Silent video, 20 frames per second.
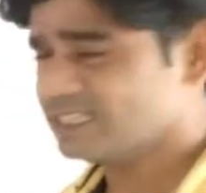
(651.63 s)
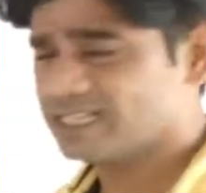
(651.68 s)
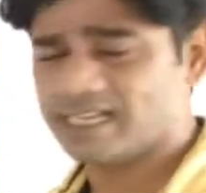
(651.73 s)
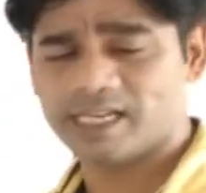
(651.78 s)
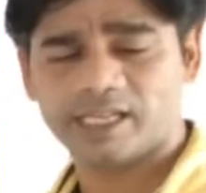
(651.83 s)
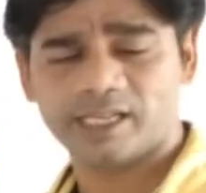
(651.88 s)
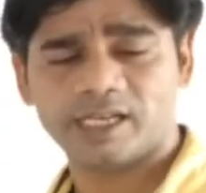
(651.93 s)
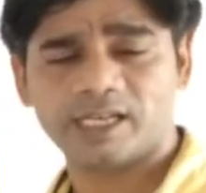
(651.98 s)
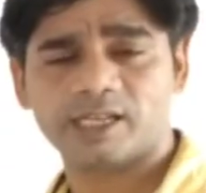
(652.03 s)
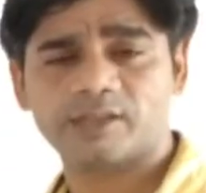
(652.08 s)

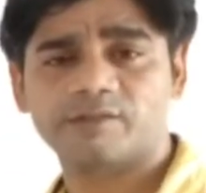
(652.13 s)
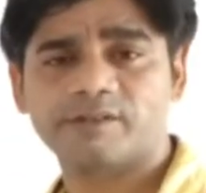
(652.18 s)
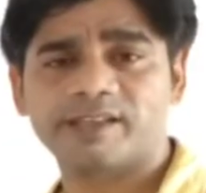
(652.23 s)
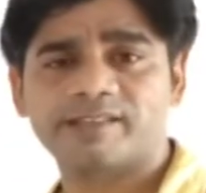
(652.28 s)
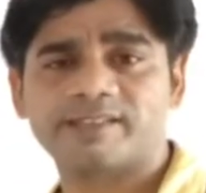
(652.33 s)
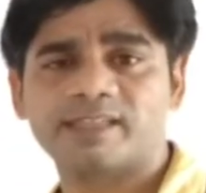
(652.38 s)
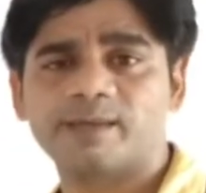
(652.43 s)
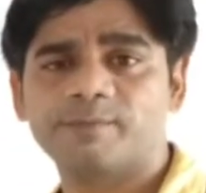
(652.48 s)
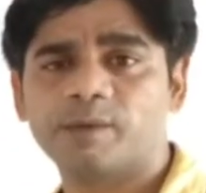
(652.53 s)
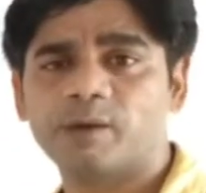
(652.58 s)
And another
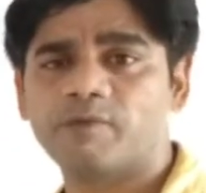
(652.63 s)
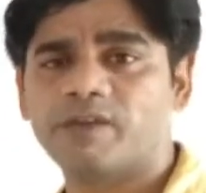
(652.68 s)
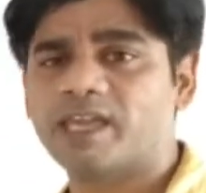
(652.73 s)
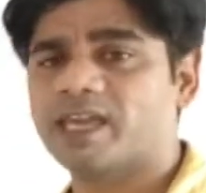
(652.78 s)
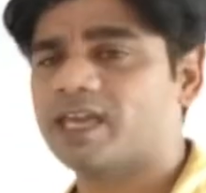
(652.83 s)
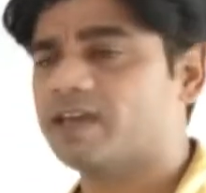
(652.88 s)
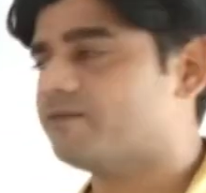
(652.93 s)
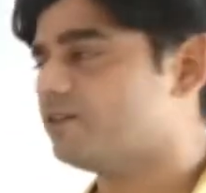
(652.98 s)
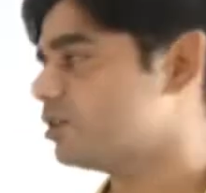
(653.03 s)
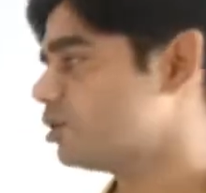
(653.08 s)
example we
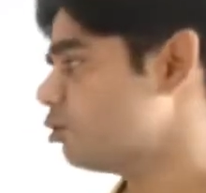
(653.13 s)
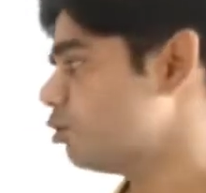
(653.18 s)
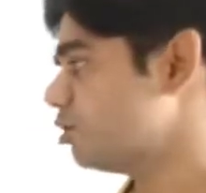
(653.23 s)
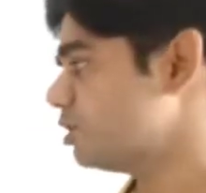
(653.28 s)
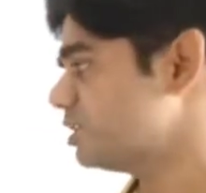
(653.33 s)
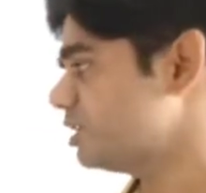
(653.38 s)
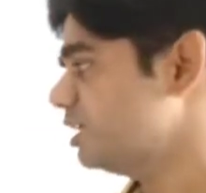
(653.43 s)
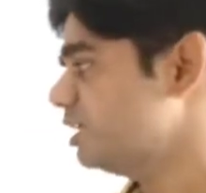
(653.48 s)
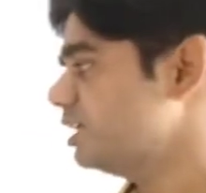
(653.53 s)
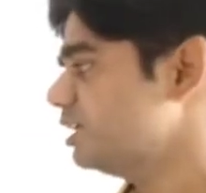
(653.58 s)
have is
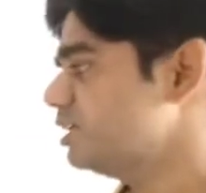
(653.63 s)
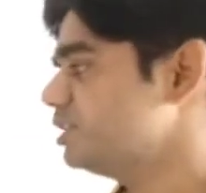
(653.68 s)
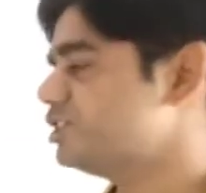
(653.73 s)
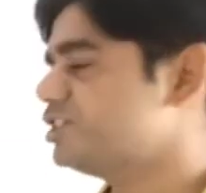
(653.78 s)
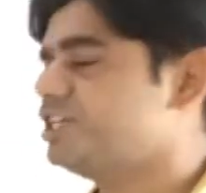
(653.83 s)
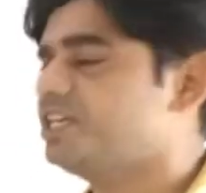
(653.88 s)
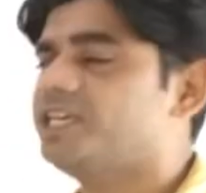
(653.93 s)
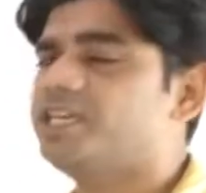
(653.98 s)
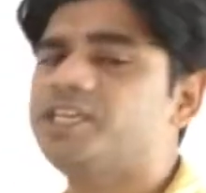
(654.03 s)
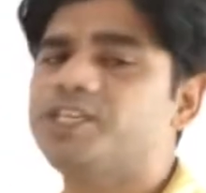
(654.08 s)
what?
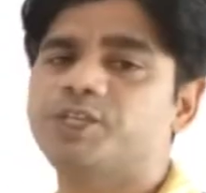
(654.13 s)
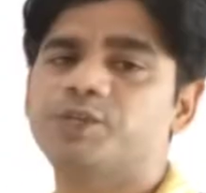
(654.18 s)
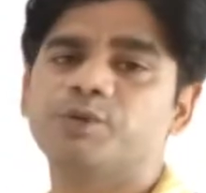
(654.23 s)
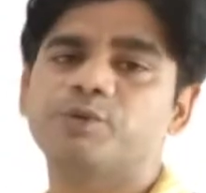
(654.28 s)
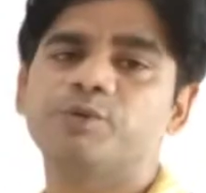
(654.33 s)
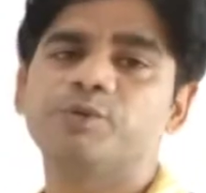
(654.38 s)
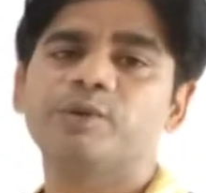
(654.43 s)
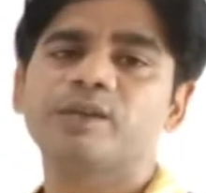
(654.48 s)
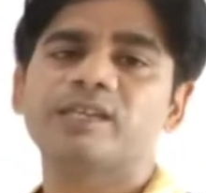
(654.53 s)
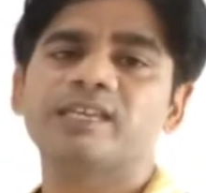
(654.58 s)

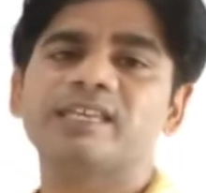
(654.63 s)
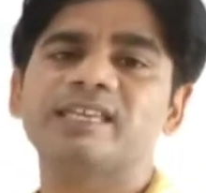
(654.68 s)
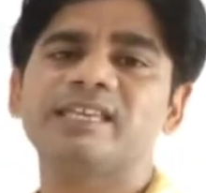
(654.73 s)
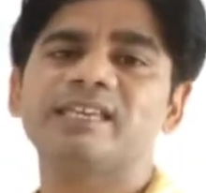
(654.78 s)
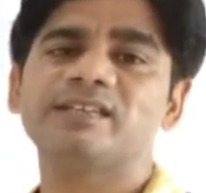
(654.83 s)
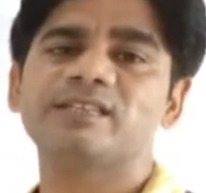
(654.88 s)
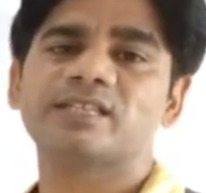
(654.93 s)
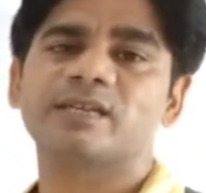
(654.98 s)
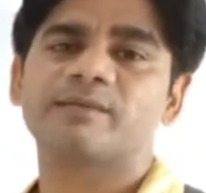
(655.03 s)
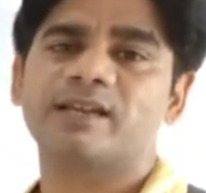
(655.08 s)

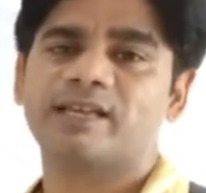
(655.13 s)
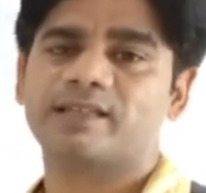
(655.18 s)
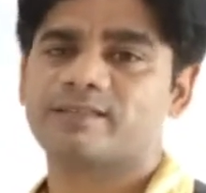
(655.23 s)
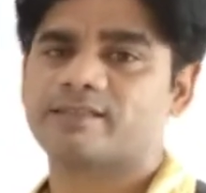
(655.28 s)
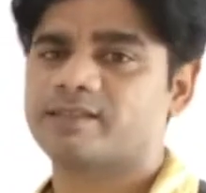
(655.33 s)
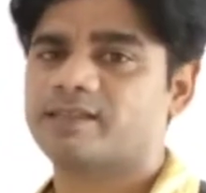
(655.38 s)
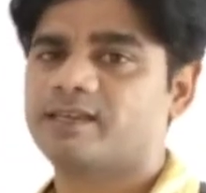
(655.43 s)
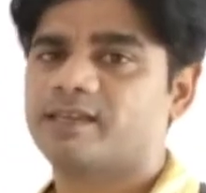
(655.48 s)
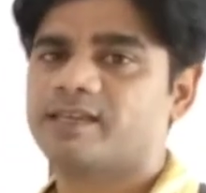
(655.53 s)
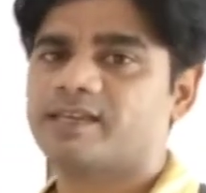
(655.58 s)

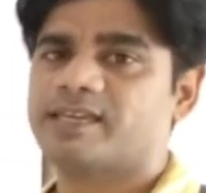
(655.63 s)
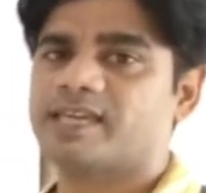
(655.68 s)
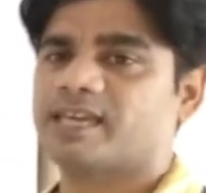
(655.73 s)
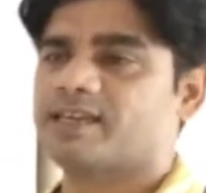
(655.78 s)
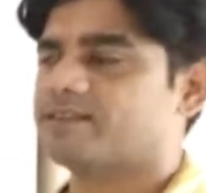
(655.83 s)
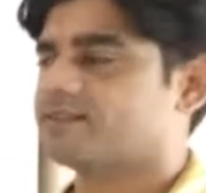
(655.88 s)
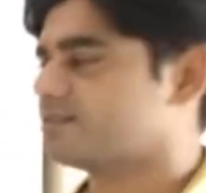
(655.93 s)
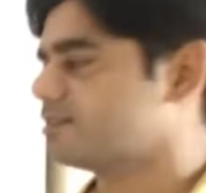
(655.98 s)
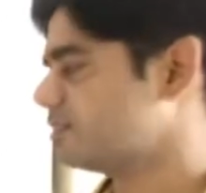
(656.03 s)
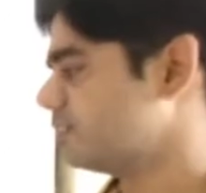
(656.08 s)
G-U-E-S-S,
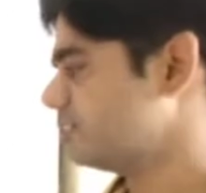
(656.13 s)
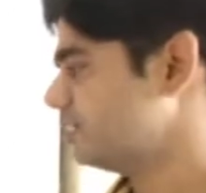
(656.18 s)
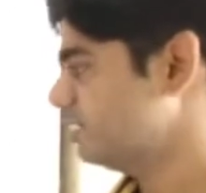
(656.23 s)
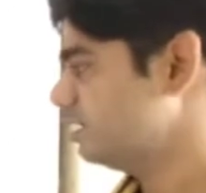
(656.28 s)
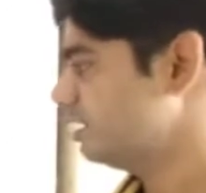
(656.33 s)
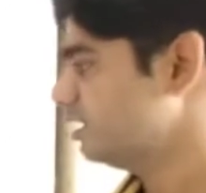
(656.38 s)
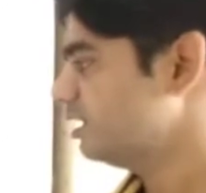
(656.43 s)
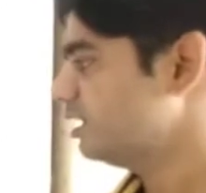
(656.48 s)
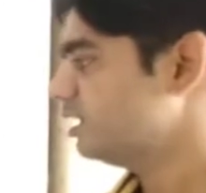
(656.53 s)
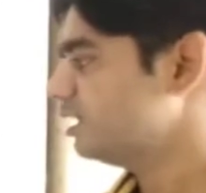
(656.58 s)
kiss.
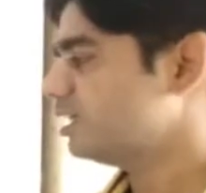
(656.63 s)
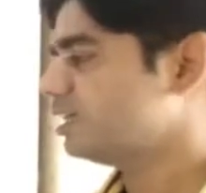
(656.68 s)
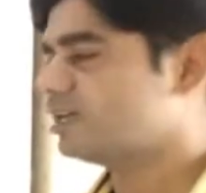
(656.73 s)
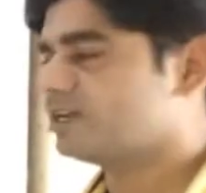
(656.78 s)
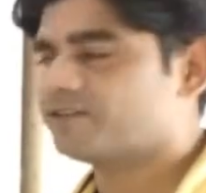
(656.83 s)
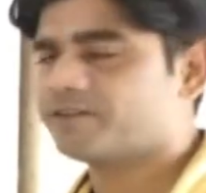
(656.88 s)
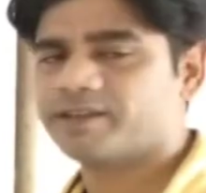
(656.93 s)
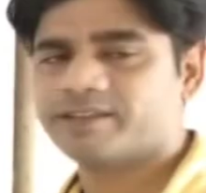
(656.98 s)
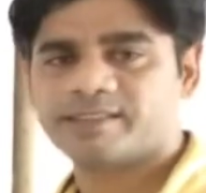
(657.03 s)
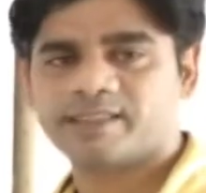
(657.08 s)

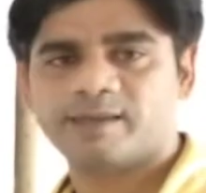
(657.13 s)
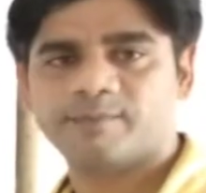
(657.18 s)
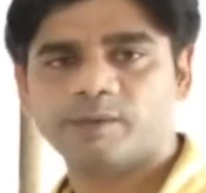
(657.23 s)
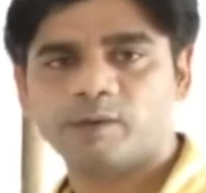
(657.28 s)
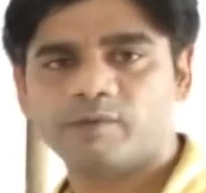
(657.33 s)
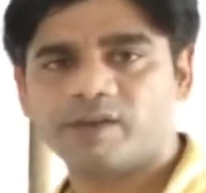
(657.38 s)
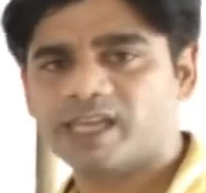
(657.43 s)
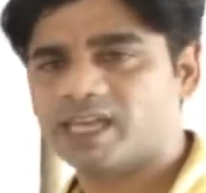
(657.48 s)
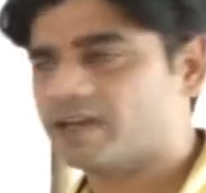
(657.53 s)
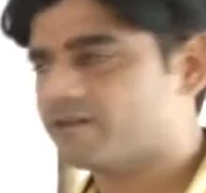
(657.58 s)
Another example
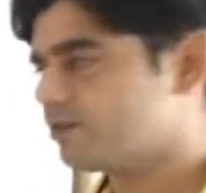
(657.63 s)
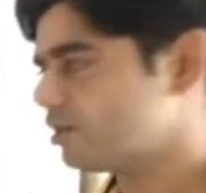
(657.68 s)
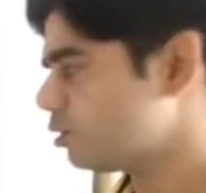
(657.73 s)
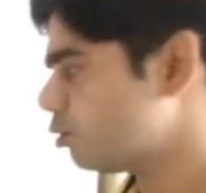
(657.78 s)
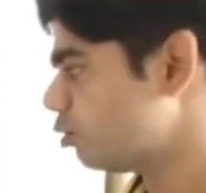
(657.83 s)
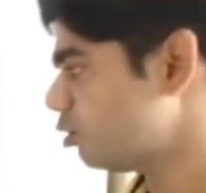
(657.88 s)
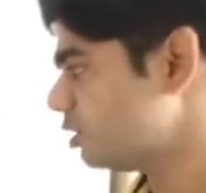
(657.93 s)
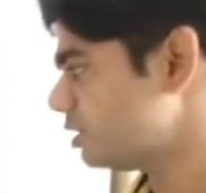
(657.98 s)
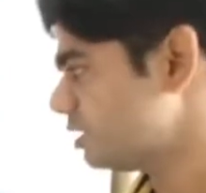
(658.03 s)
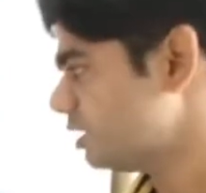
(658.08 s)
we have is
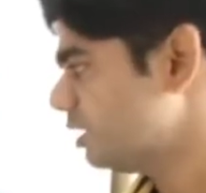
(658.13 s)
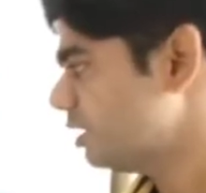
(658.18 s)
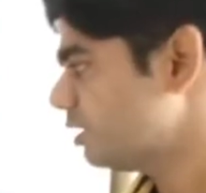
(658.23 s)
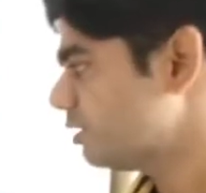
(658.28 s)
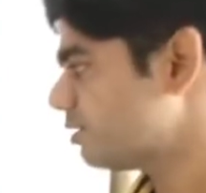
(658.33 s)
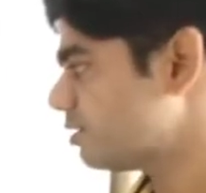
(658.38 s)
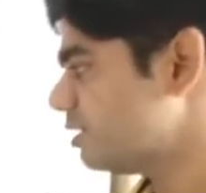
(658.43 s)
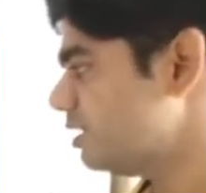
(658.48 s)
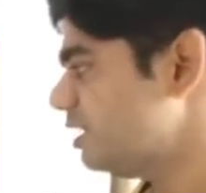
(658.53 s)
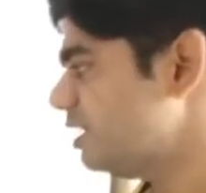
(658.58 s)
what?
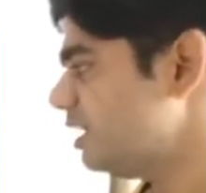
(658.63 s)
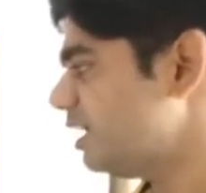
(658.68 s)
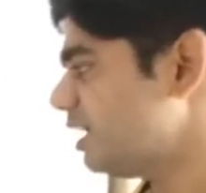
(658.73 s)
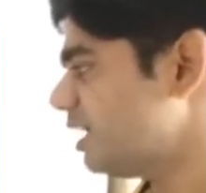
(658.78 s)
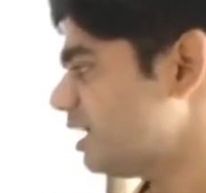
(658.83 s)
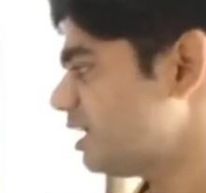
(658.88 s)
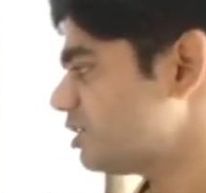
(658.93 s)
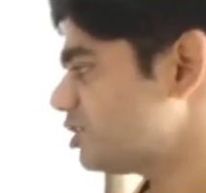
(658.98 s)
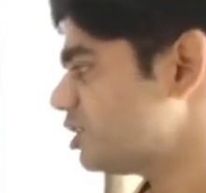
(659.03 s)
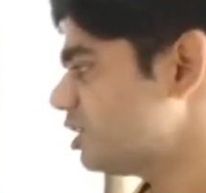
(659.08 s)

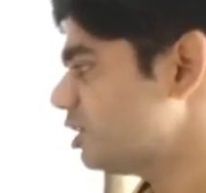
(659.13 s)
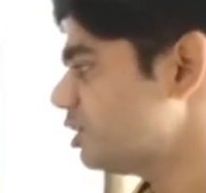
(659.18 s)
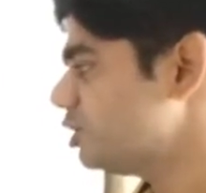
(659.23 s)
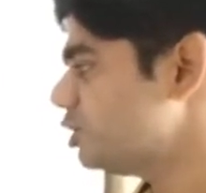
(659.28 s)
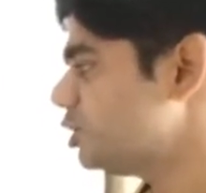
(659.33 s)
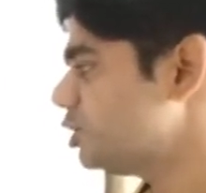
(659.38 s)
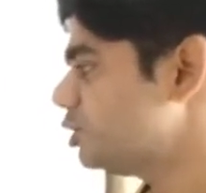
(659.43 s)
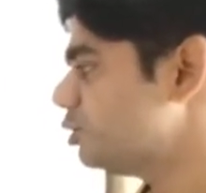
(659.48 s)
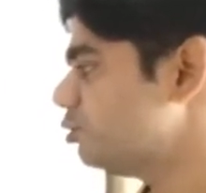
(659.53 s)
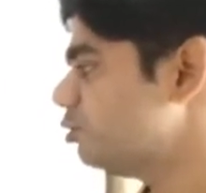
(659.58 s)

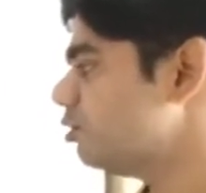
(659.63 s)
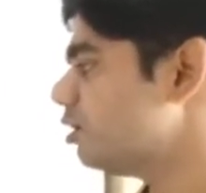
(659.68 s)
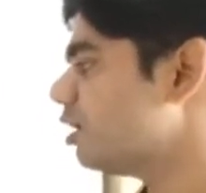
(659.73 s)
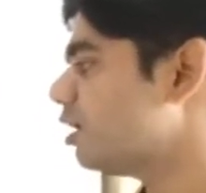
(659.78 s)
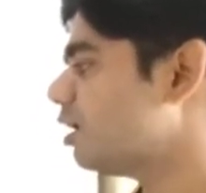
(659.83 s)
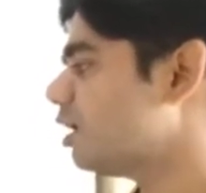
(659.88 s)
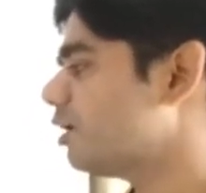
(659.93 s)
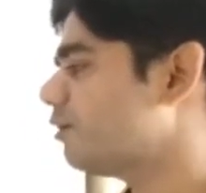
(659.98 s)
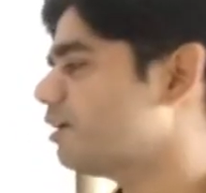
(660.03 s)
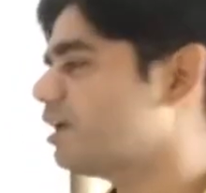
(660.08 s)

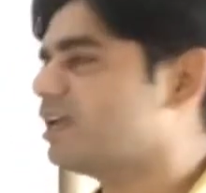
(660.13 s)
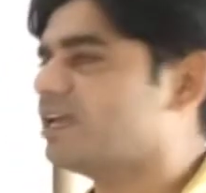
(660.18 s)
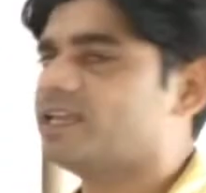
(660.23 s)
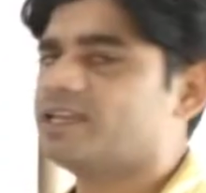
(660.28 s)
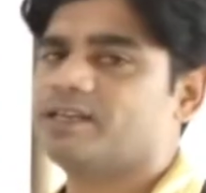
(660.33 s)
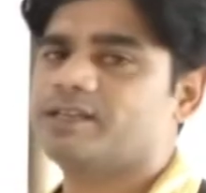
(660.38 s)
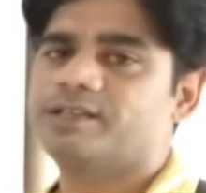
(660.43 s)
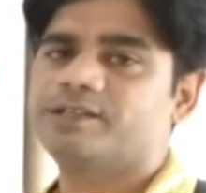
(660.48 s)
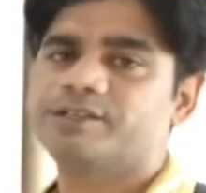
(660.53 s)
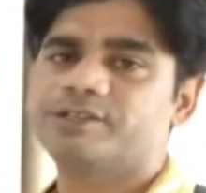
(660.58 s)
C-H-U-R-N,